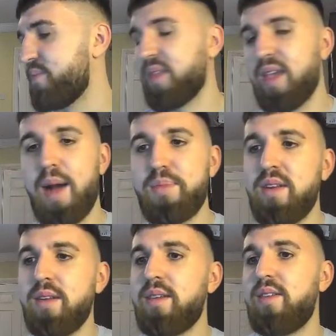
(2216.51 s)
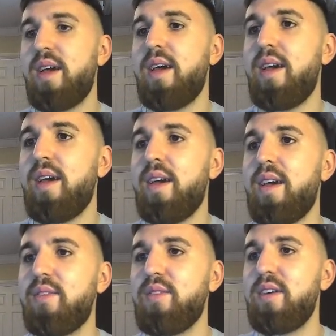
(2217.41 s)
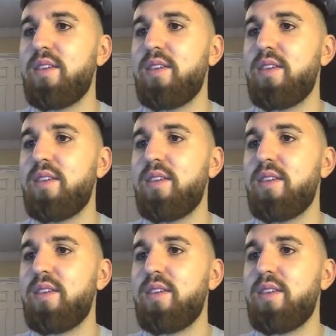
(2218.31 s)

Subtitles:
Captain, right?